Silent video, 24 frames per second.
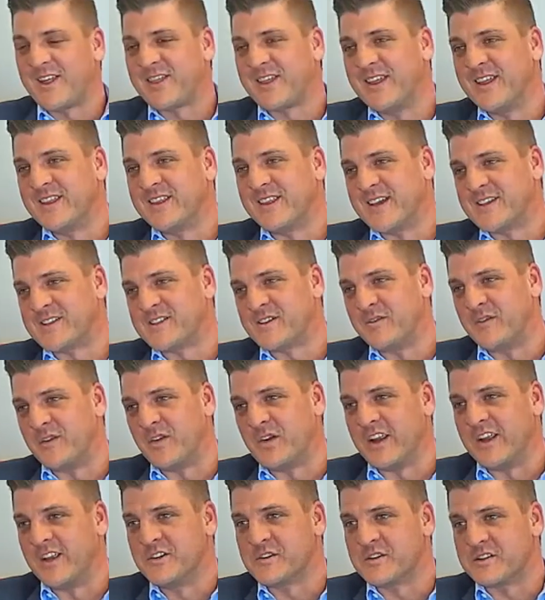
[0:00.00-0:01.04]
I think that's a
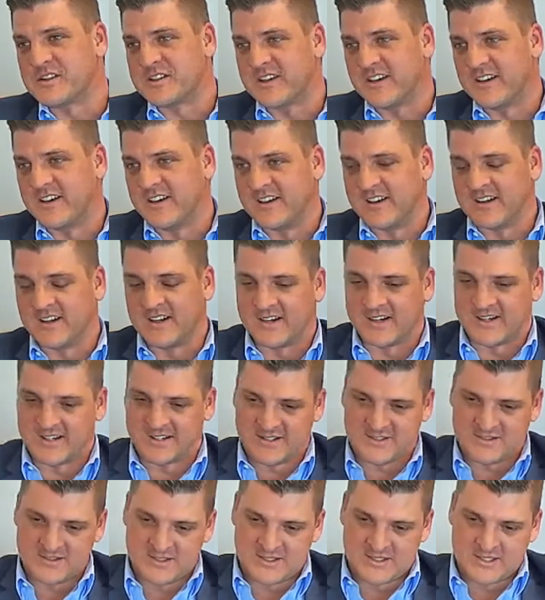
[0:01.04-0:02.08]
very interesting
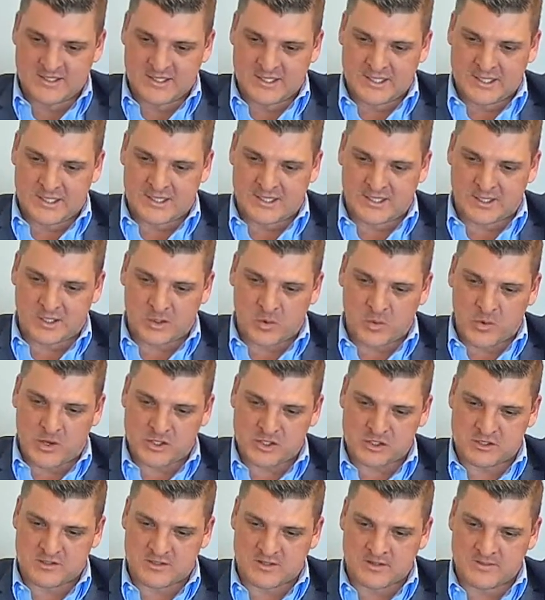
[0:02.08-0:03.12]

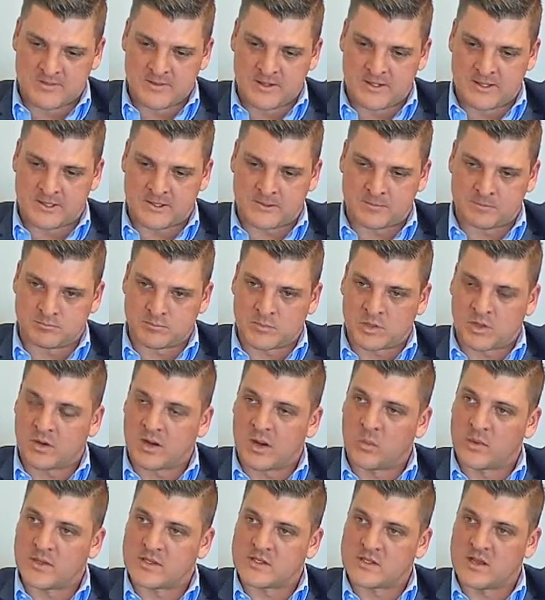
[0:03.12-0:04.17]
question.
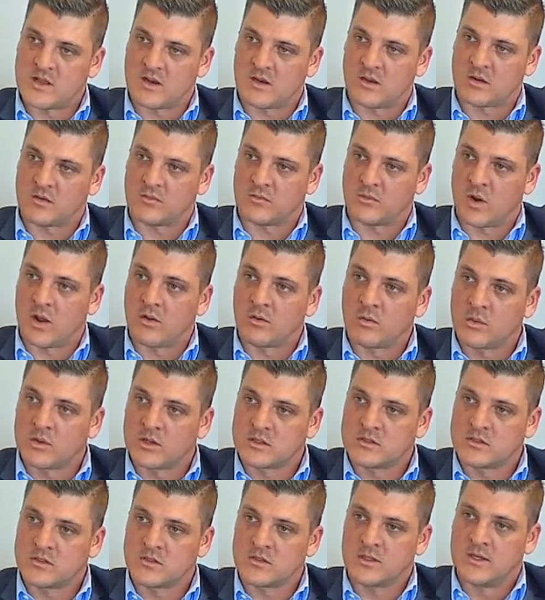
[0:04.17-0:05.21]
We see a lot of
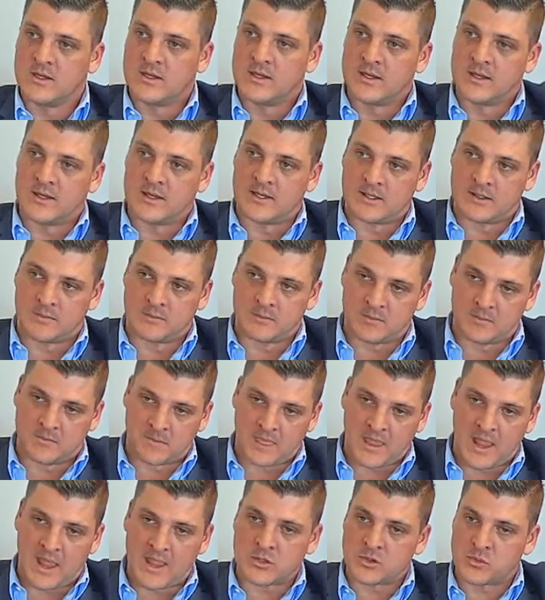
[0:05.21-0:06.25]
roadworks
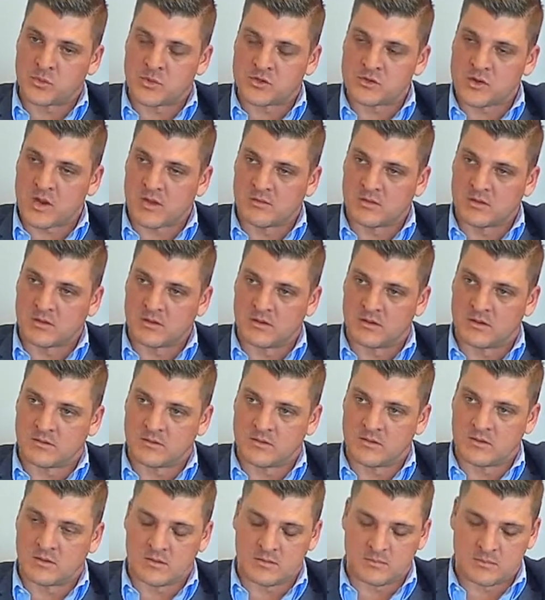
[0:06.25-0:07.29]
as we travel
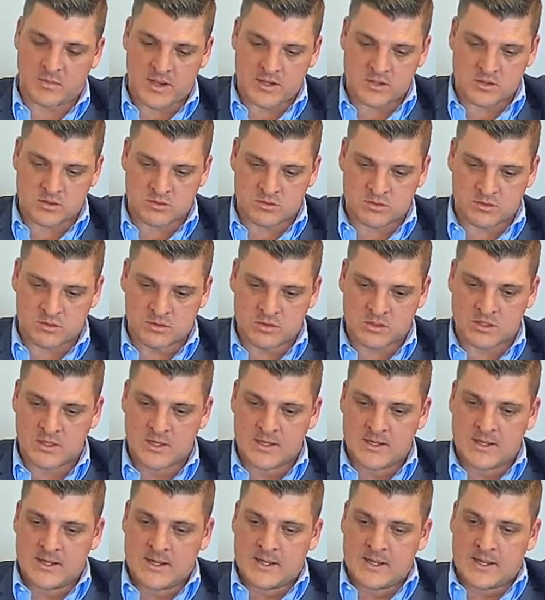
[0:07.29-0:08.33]
the major
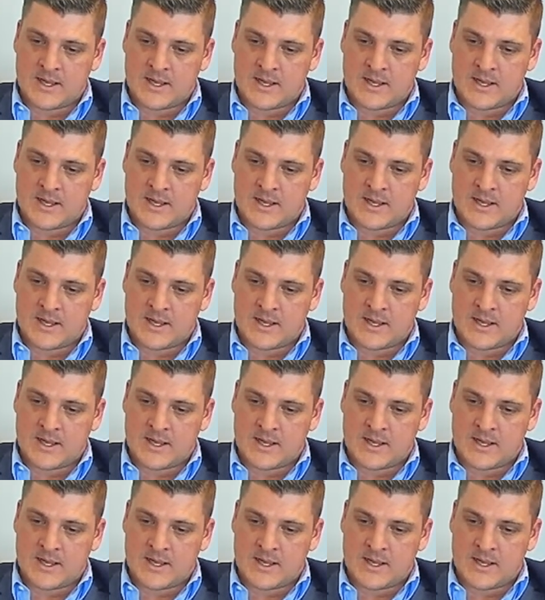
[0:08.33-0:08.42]
routes.